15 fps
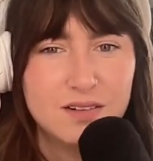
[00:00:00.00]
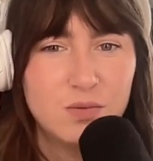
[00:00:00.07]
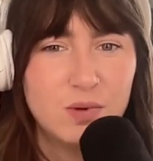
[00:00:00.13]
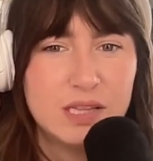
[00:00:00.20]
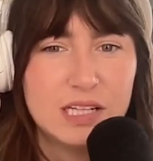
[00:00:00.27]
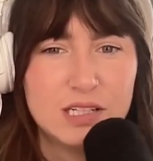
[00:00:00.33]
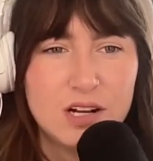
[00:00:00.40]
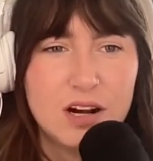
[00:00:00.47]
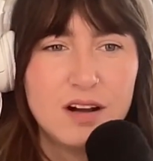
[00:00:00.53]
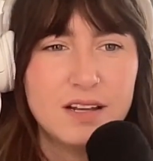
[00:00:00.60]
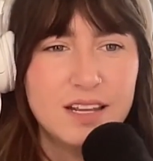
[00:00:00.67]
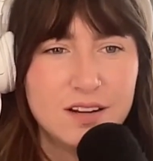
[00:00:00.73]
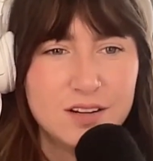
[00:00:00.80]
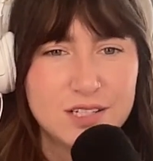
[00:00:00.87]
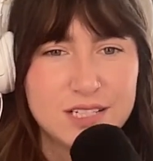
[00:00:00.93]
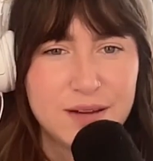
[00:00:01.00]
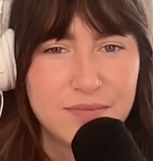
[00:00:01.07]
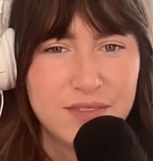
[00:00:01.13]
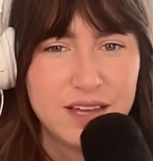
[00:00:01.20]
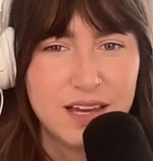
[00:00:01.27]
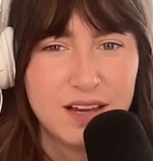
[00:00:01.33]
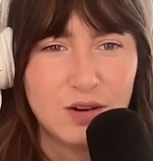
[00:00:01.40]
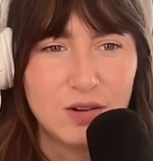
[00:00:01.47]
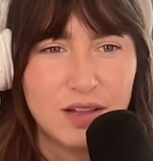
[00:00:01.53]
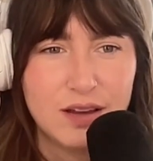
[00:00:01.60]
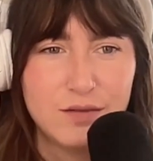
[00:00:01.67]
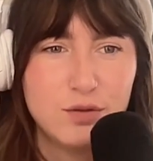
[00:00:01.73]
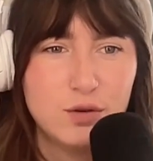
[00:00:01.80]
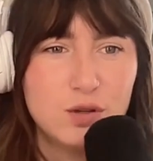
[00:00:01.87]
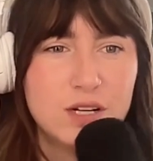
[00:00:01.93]
when they're talking or something, or
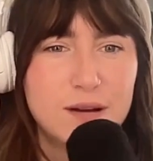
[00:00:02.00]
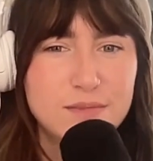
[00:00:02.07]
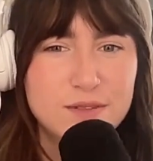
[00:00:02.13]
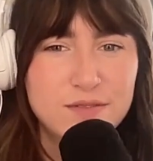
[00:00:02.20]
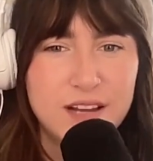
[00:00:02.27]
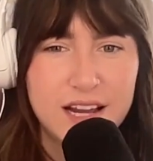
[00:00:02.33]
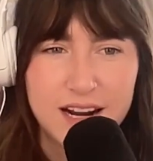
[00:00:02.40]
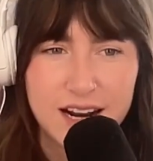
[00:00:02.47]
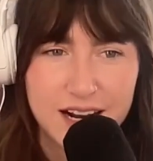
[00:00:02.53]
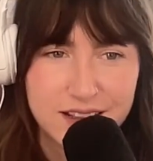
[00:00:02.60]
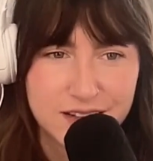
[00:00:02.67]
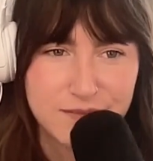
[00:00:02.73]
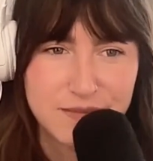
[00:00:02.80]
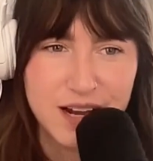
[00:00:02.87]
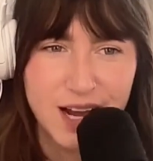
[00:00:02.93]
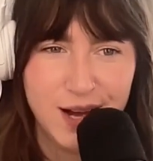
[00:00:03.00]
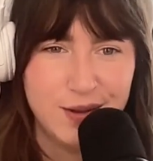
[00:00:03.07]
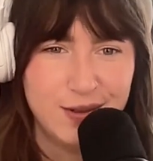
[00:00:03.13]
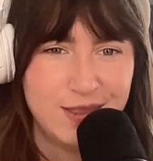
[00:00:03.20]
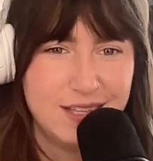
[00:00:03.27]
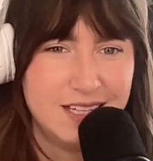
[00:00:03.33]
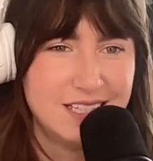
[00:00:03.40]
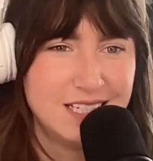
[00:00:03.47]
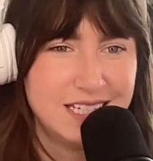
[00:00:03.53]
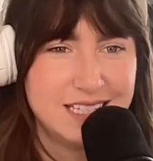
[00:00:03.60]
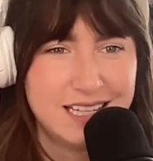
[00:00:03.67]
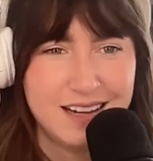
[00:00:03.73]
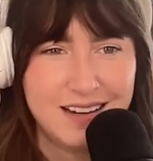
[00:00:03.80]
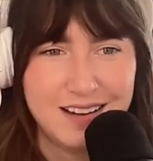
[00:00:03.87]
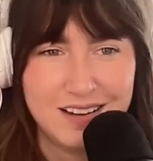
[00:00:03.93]
like food comes flying out of their mouth, and it's just
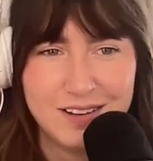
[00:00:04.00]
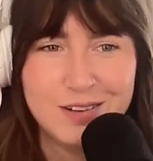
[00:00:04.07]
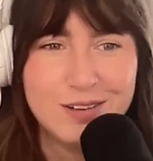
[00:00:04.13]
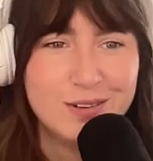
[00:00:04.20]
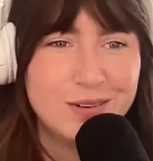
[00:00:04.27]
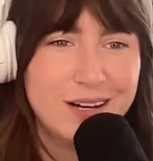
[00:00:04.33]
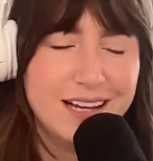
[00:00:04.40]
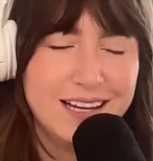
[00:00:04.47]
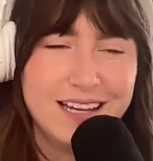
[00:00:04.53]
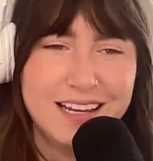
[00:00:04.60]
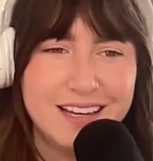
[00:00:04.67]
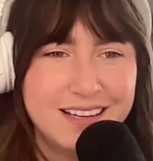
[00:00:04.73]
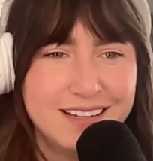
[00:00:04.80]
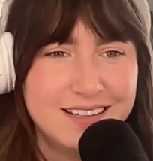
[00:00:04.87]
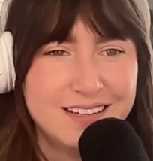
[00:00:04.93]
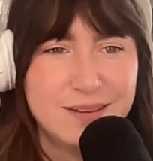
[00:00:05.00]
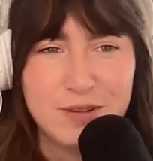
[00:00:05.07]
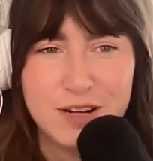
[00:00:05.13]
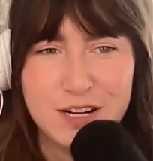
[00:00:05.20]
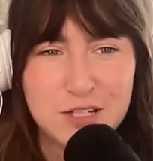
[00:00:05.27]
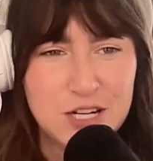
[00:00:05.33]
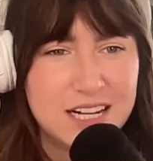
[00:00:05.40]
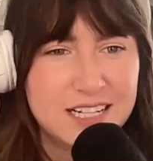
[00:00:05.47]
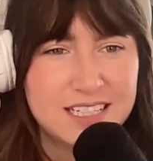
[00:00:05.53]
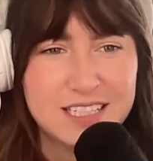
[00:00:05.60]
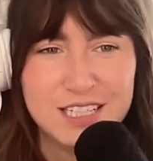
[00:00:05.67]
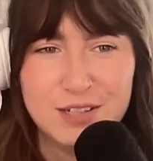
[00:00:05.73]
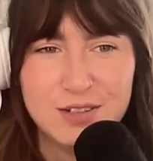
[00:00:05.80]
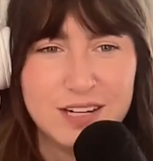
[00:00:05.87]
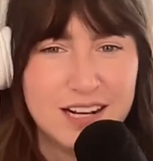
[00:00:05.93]
like, oh, I'm not attracted
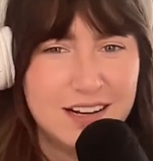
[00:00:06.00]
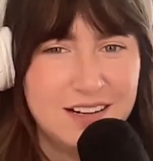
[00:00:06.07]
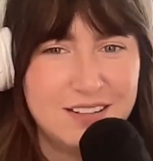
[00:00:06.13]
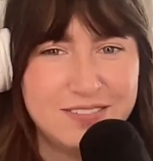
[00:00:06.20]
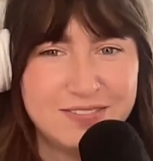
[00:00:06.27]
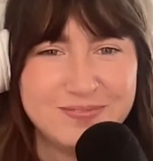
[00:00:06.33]
to you now.